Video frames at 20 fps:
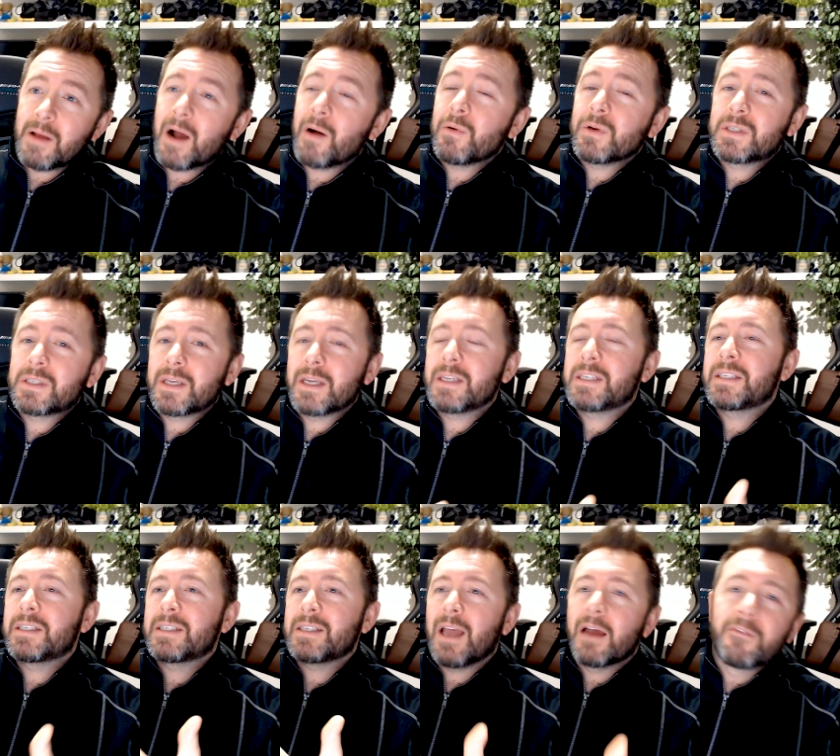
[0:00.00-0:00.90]
I would say,
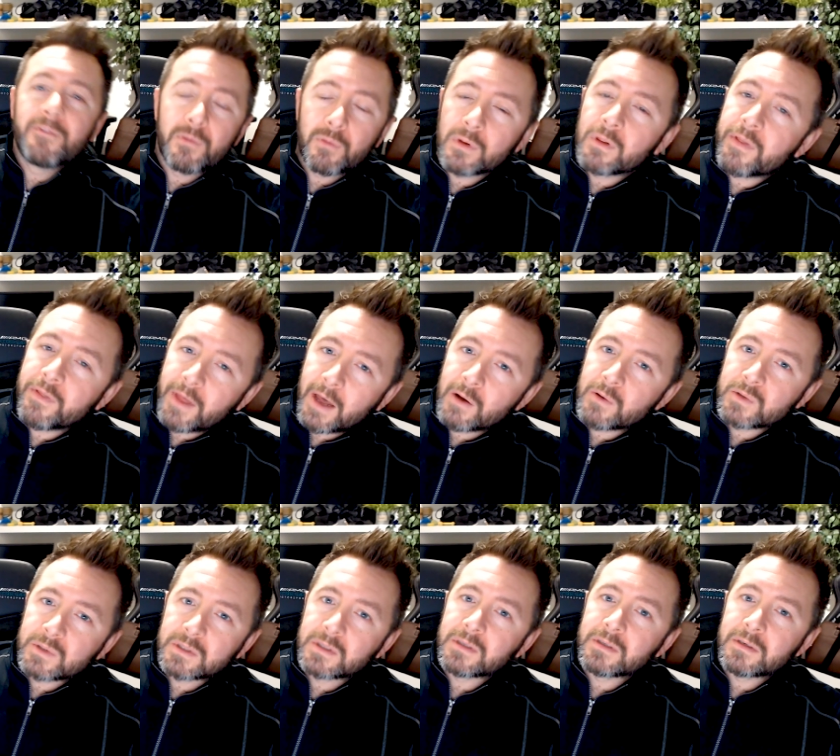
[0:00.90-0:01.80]
several
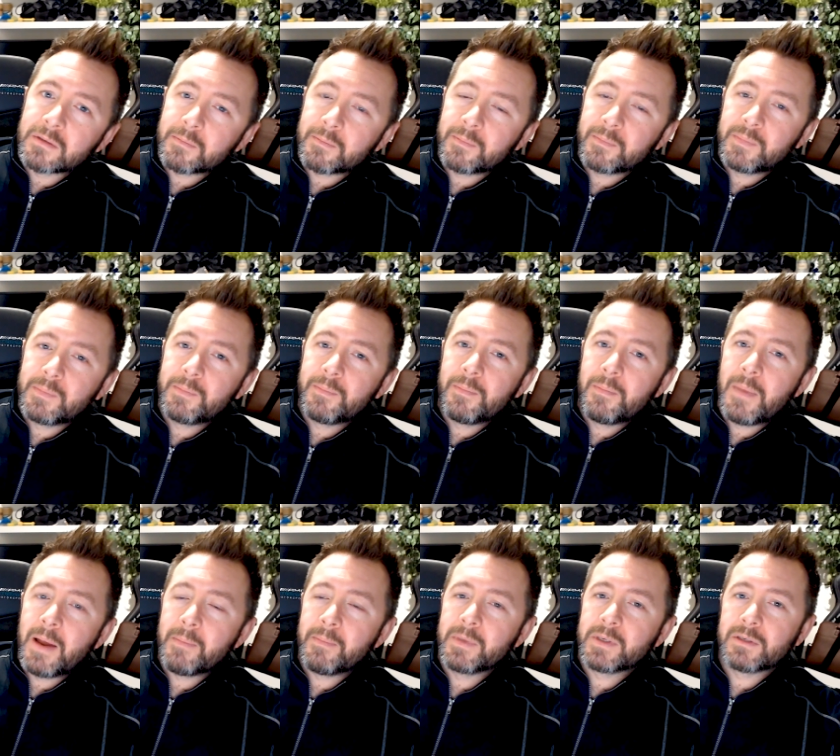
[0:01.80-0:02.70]
thousand
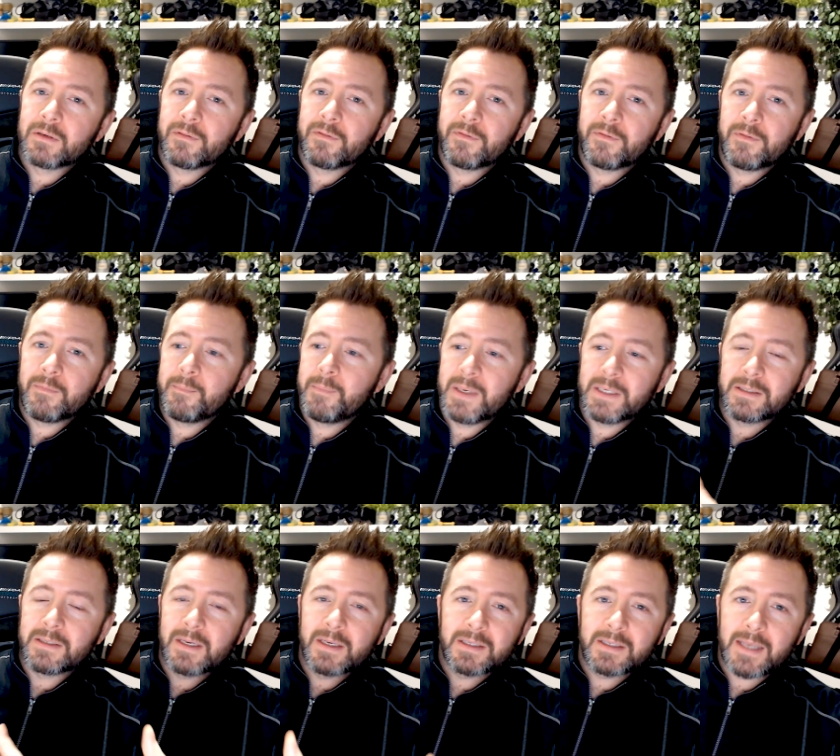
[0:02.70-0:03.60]
members of
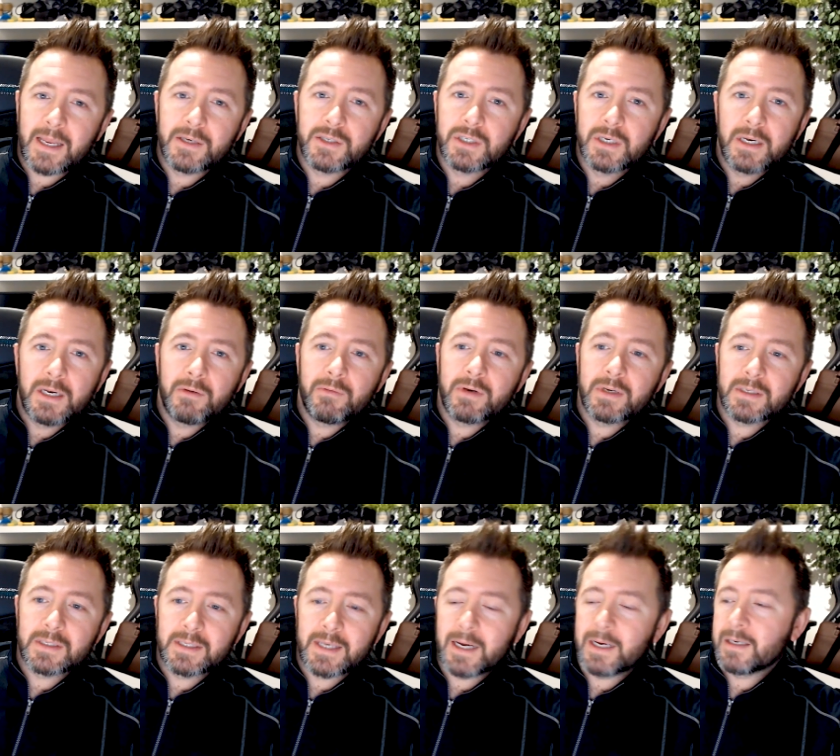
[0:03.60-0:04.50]
business,
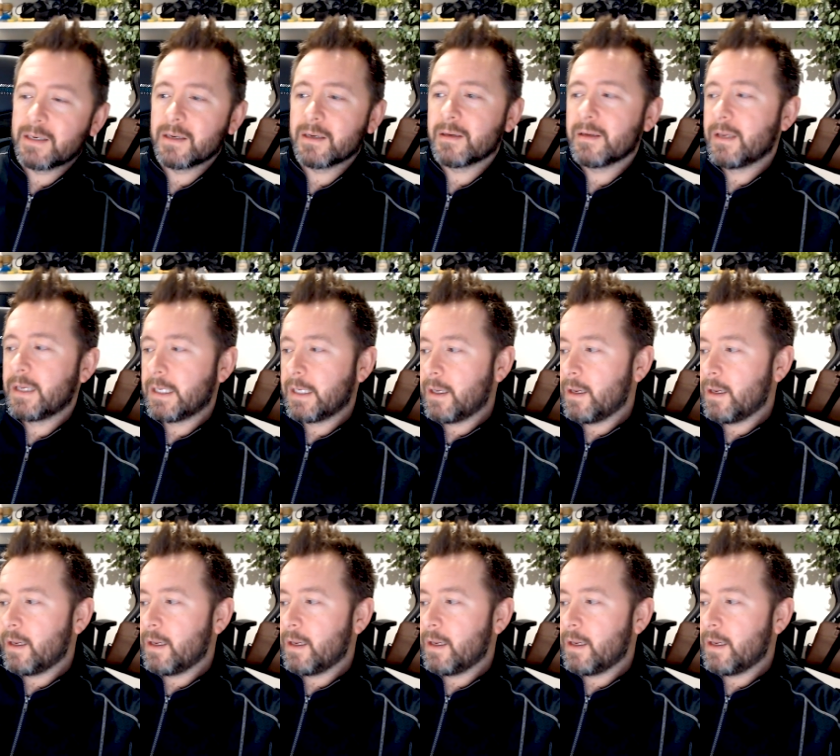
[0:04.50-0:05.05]
engineering sector